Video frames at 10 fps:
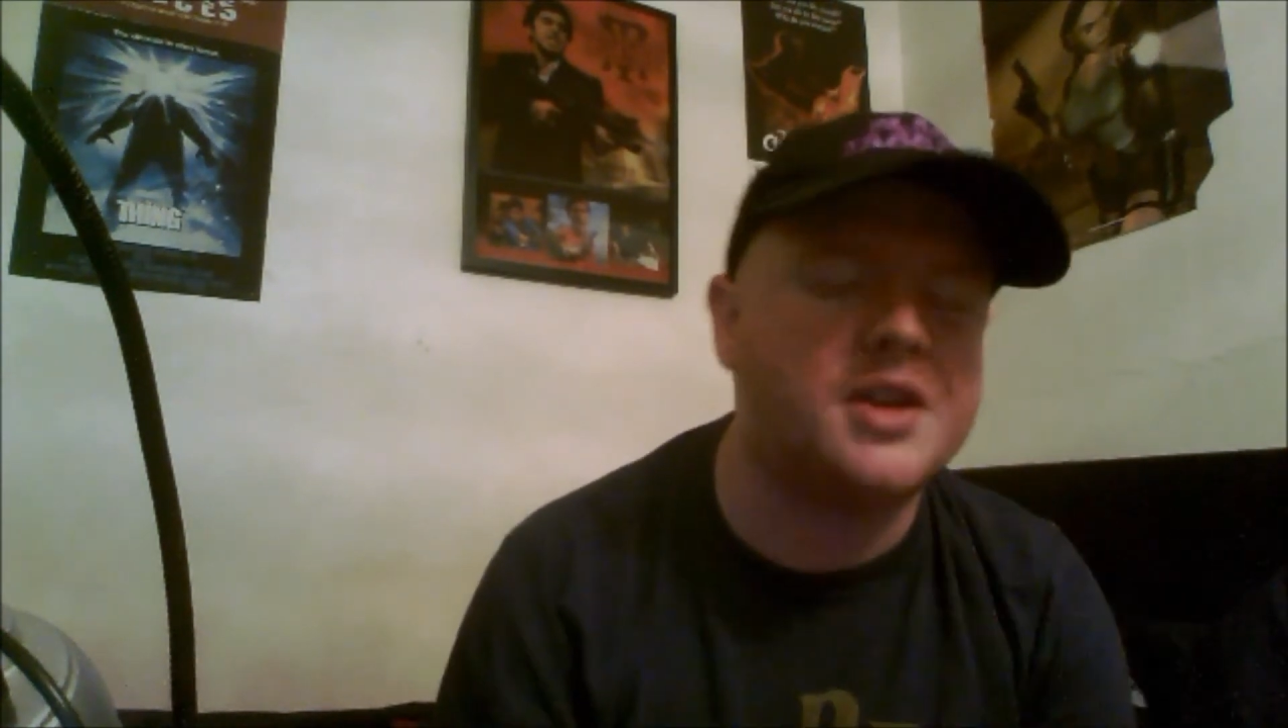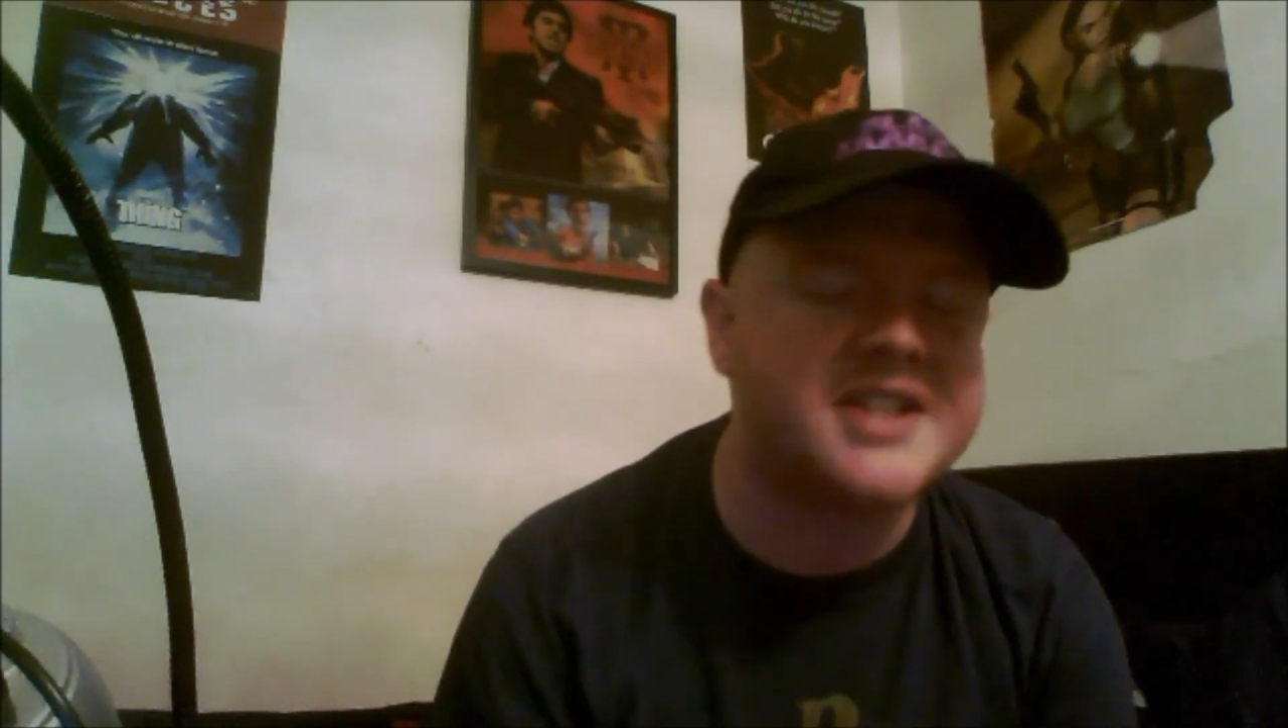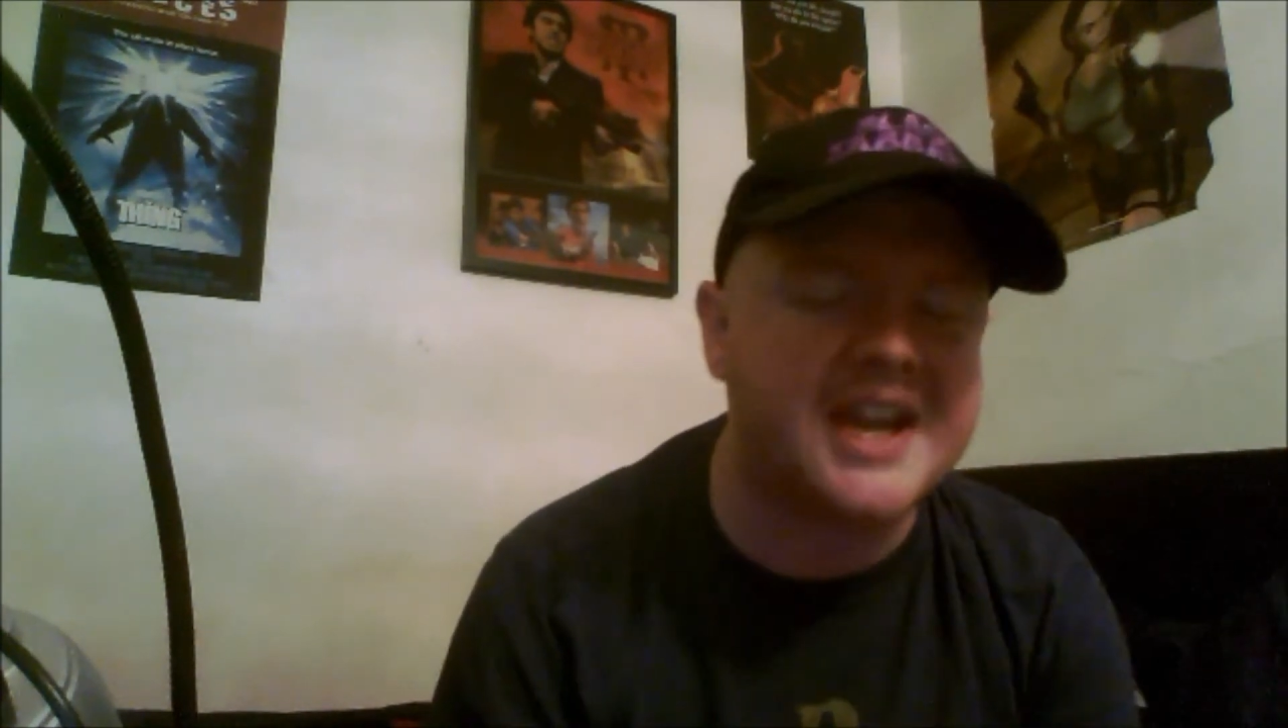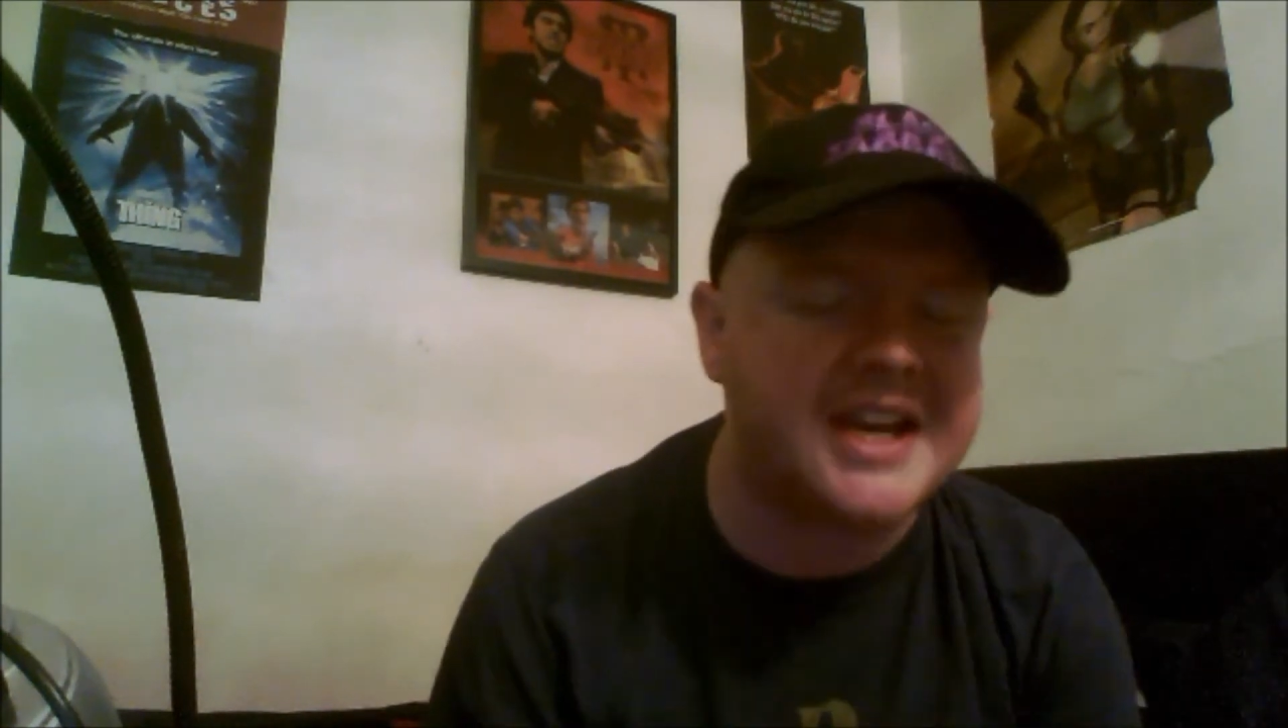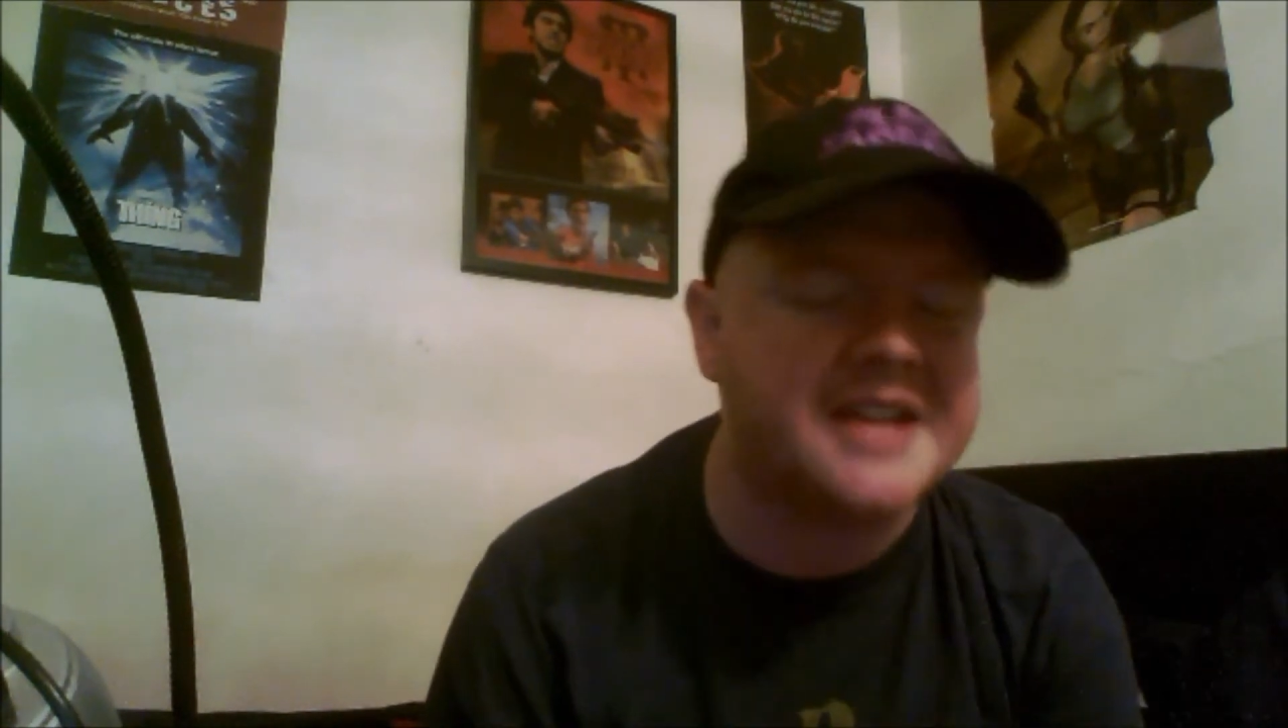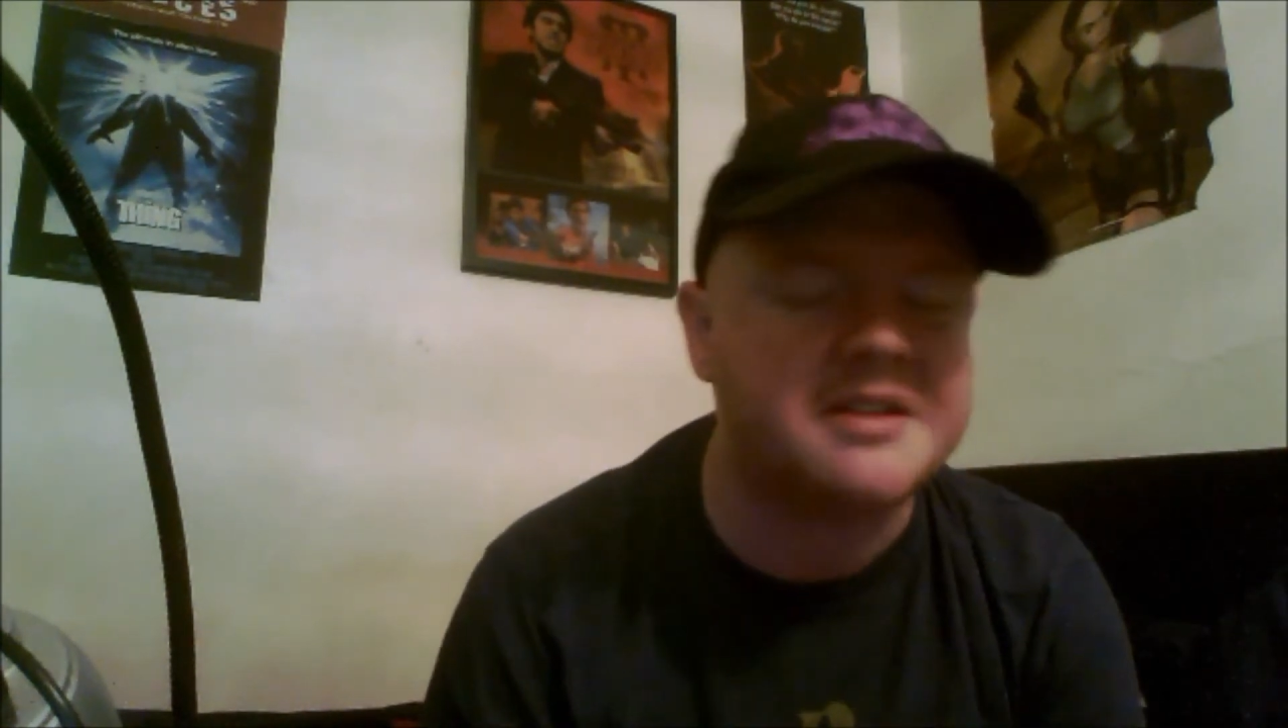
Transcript: subplot